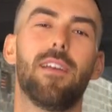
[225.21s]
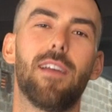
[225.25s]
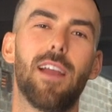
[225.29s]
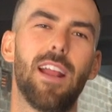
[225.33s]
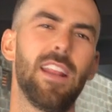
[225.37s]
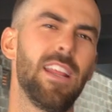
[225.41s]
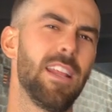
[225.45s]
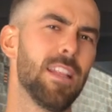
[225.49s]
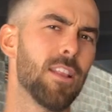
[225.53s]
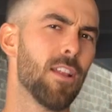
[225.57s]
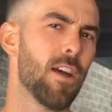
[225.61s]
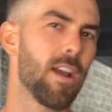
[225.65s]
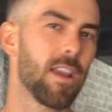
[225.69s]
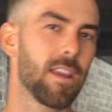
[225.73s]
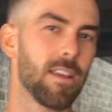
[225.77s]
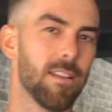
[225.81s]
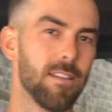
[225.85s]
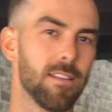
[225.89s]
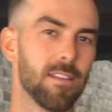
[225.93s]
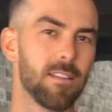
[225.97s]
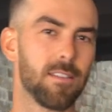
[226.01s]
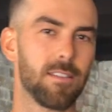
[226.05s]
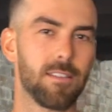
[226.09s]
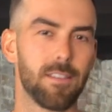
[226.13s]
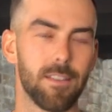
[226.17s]
And he likened
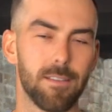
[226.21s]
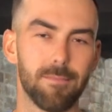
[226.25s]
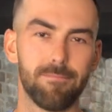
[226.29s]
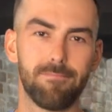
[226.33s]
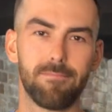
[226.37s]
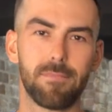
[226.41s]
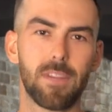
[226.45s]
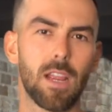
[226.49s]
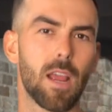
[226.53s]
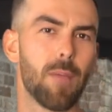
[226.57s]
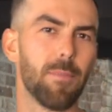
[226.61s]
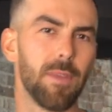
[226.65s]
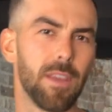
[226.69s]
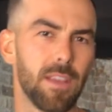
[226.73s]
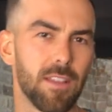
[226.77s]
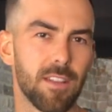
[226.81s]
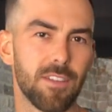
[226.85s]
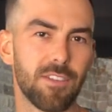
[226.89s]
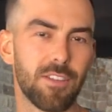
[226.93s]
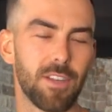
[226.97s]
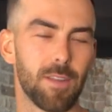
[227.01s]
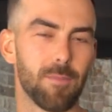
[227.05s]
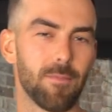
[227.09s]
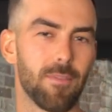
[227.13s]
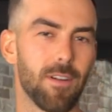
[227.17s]
it to coming in the
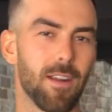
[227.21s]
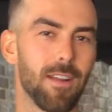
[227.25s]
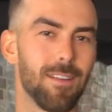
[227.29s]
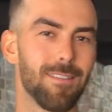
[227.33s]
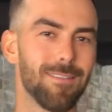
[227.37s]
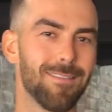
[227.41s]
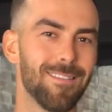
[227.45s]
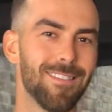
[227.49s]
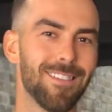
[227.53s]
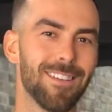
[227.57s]
gym, right?